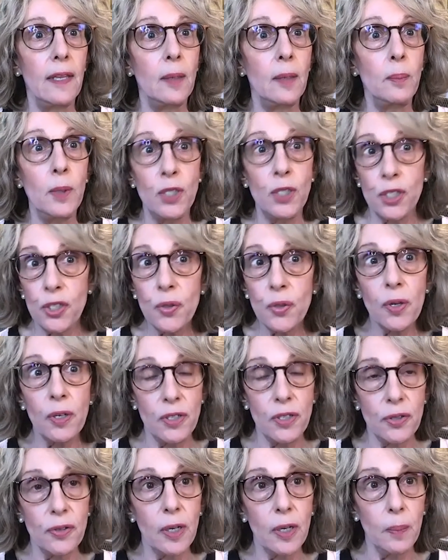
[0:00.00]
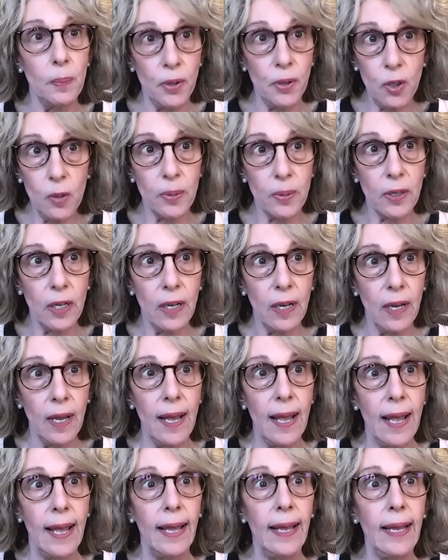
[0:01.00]
mature during puberty.
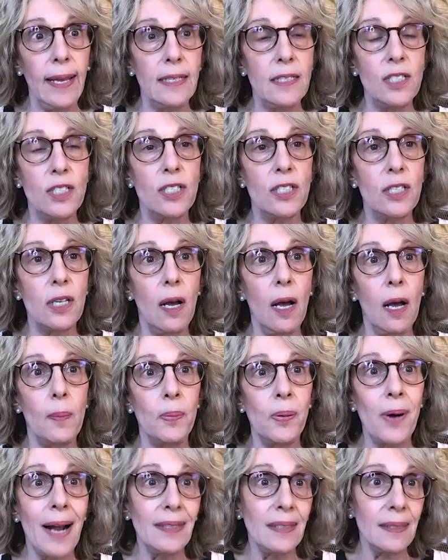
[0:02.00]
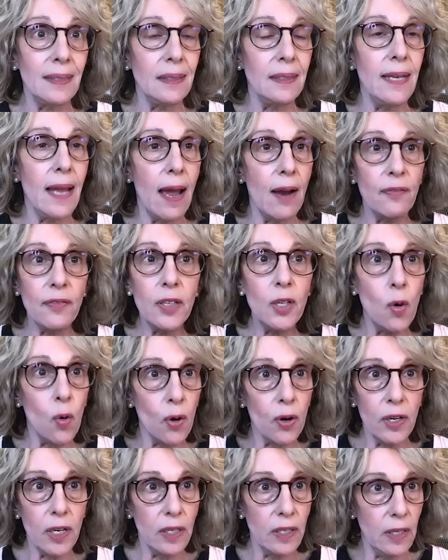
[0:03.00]
It's practically every
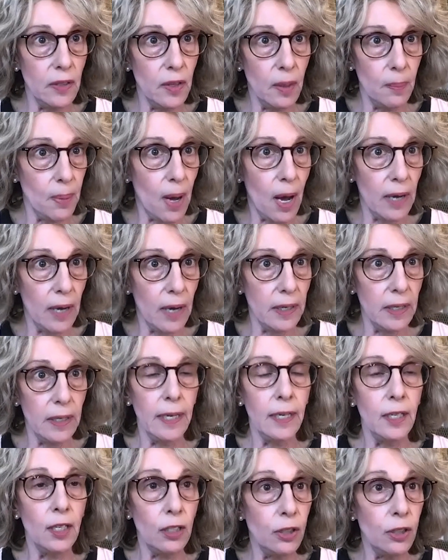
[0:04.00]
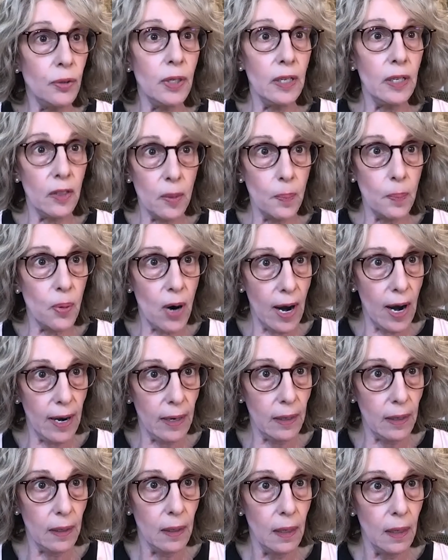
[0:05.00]
organ in the body, including the
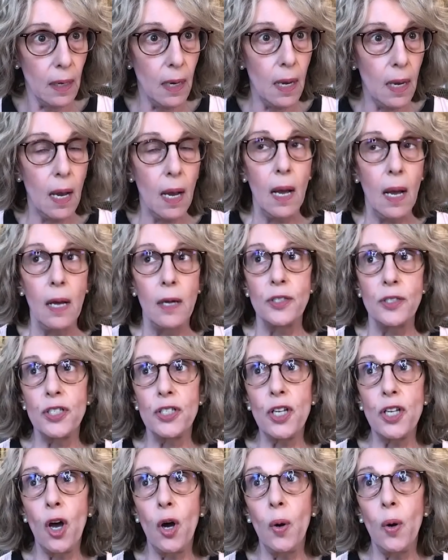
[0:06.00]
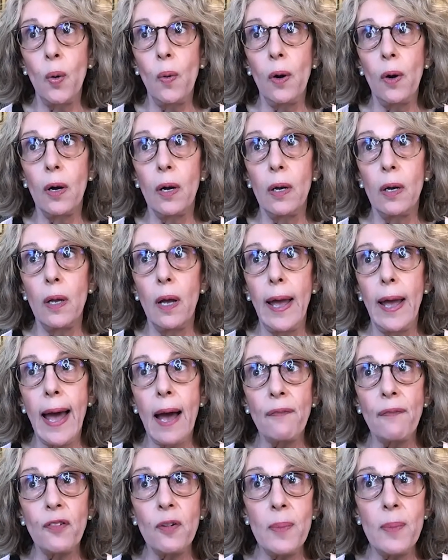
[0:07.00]
brain. So
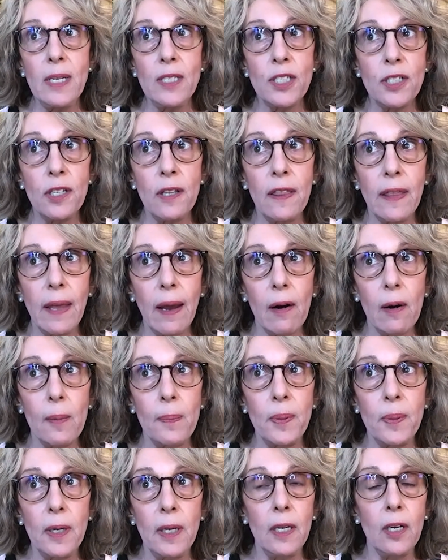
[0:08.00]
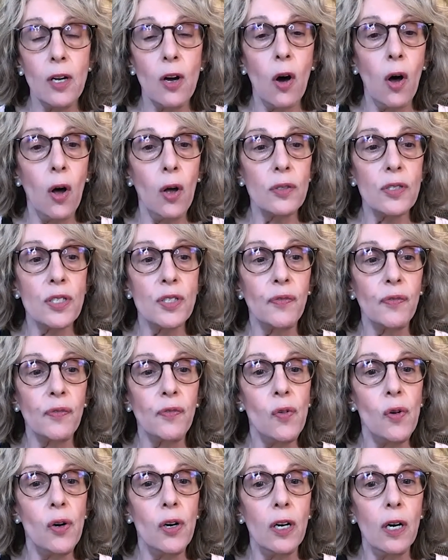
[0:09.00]
affirmation therapy calls
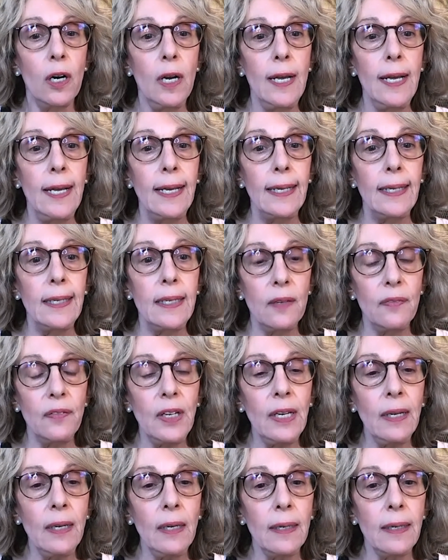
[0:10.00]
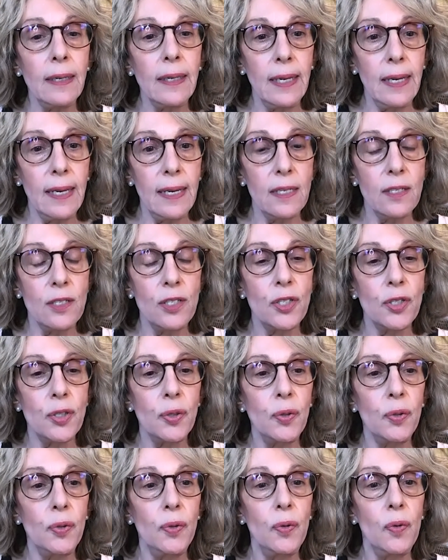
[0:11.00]
for giving kids
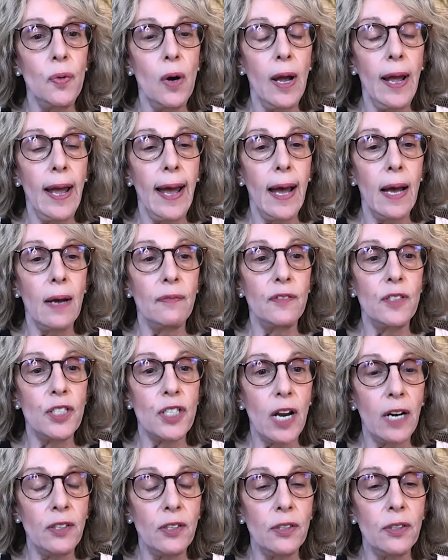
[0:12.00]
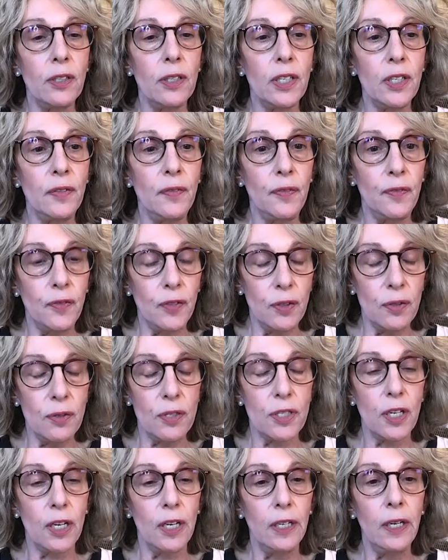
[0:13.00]
who have gender
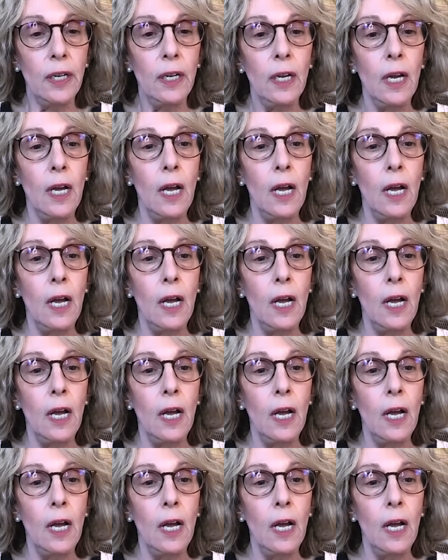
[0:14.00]
confusion